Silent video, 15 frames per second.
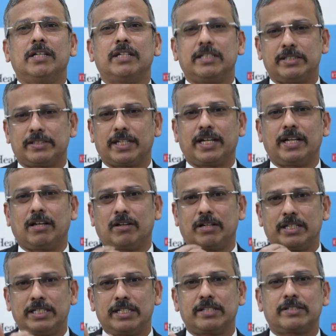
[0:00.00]
inside
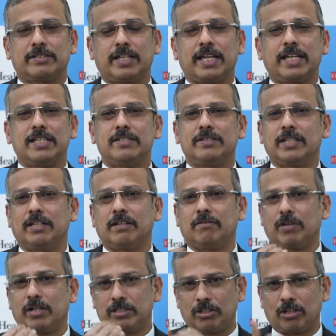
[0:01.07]
our intestines and
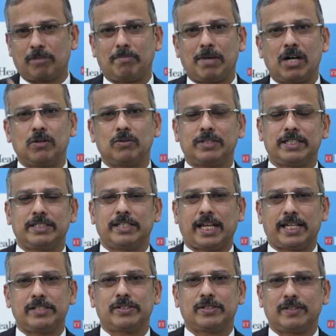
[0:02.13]
runs our mouth and
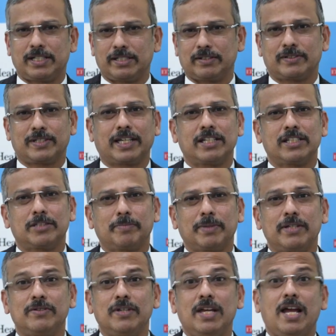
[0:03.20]
digestive, that is the second
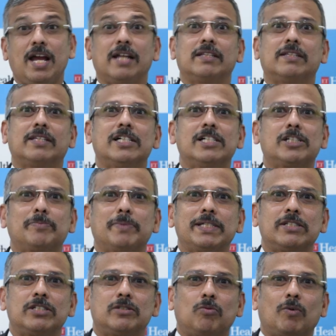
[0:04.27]
space. And the third
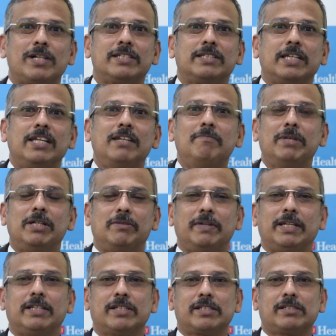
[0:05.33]
space is what is in
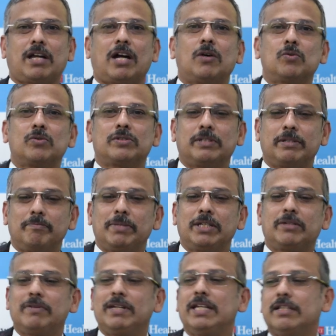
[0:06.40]
between, just out
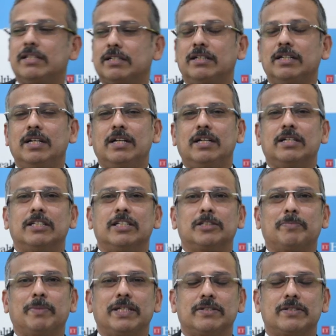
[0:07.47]
between the
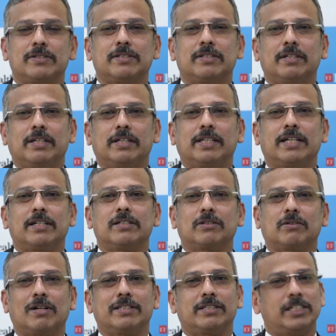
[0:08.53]
spaces, that is
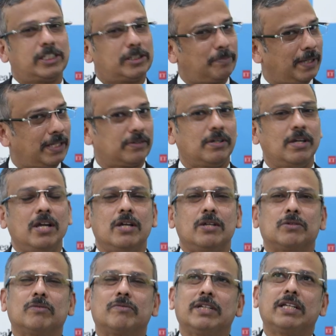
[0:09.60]
called third space.
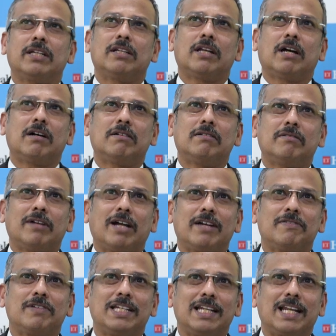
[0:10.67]
So we now
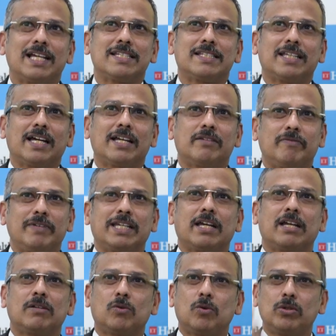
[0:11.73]
have realized that we
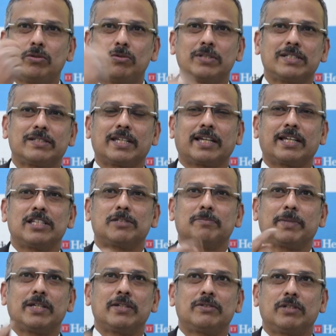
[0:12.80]
can go through the second
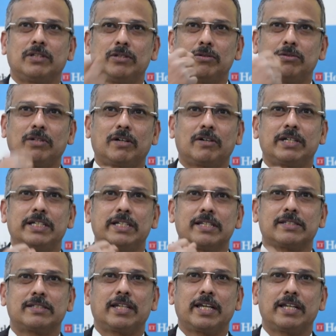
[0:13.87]
space into our
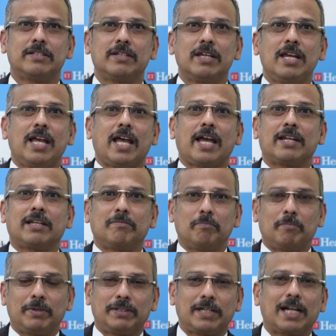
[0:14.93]
intestines and
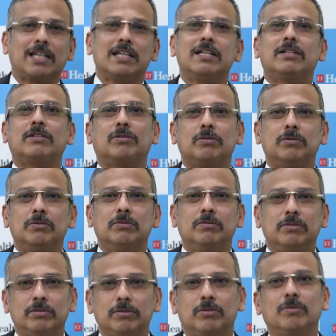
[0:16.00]
tunnel it
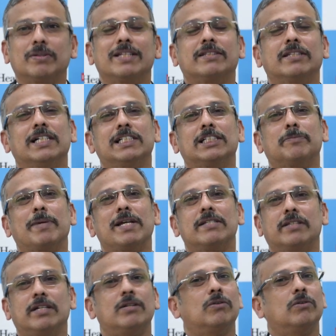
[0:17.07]
through the third
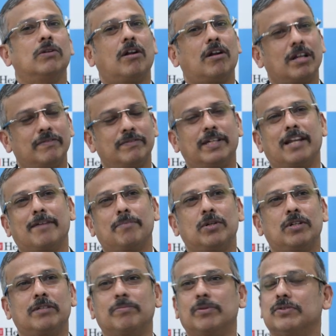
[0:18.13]
space and do a lot of
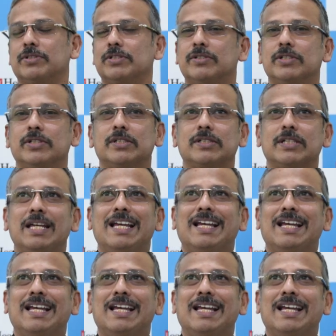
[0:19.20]
therapeutic procedures